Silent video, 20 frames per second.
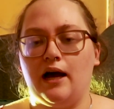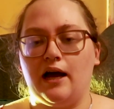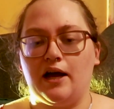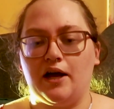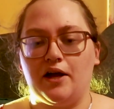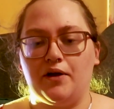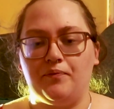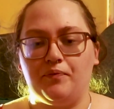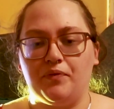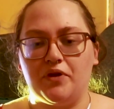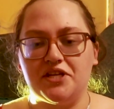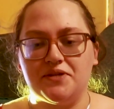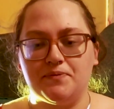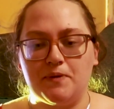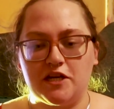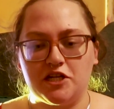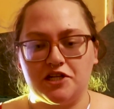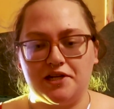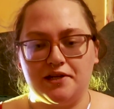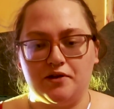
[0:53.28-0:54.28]

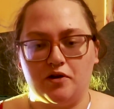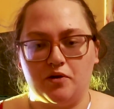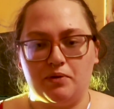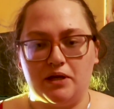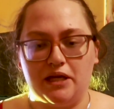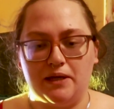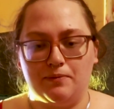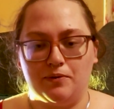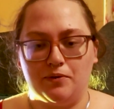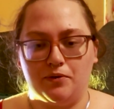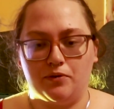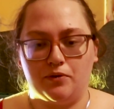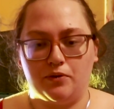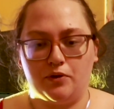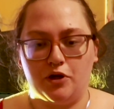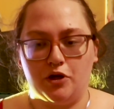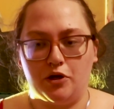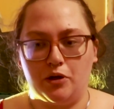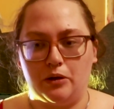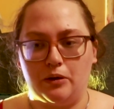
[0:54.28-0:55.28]
especially not
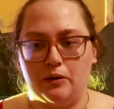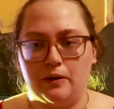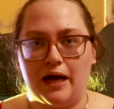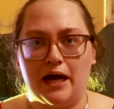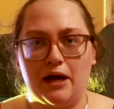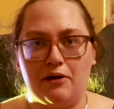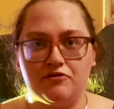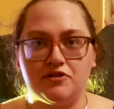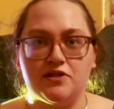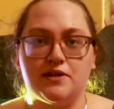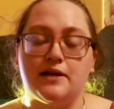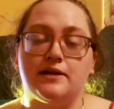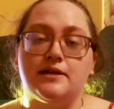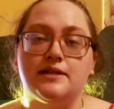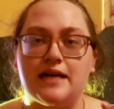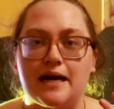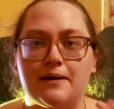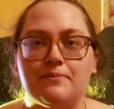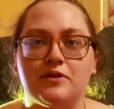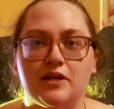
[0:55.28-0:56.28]
people who have to then
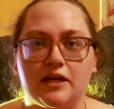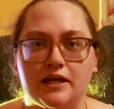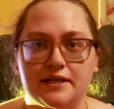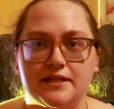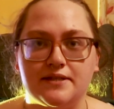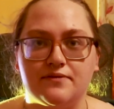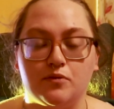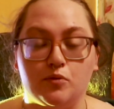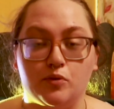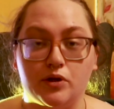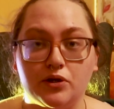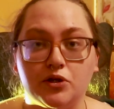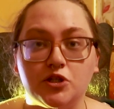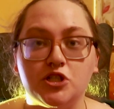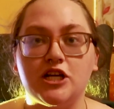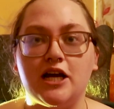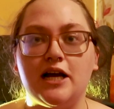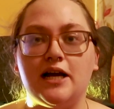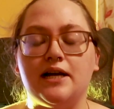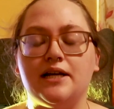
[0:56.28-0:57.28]
adapt things for
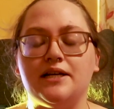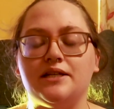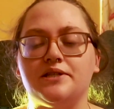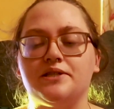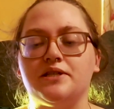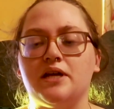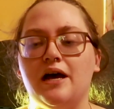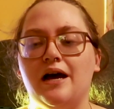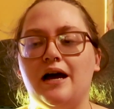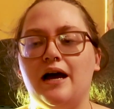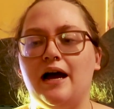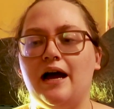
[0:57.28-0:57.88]
wheelchairs